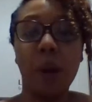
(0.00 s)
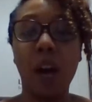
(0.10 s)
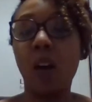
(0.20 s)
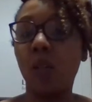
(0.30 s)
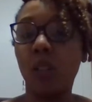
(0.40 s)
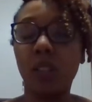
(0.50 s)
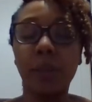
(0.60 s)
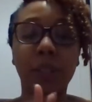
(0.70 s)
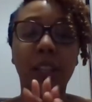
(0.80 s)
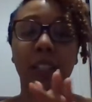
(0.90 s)
out or
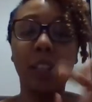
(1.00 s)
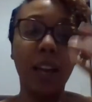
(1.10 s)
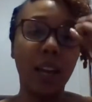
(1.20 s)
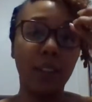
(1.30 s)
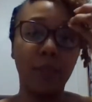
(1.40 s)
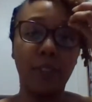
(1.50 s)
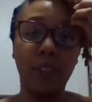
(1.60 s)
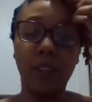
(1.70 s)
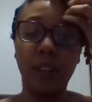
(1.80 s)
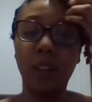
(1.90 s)
something like that
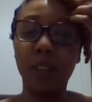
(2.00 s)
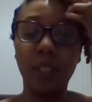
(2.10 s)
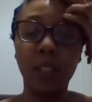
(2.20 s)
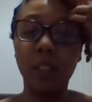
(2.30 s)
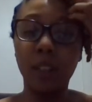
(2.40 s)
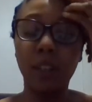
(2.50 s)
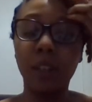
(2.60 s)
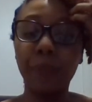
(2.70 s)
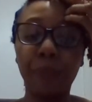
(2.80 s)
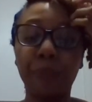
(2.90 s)
for a, a dinner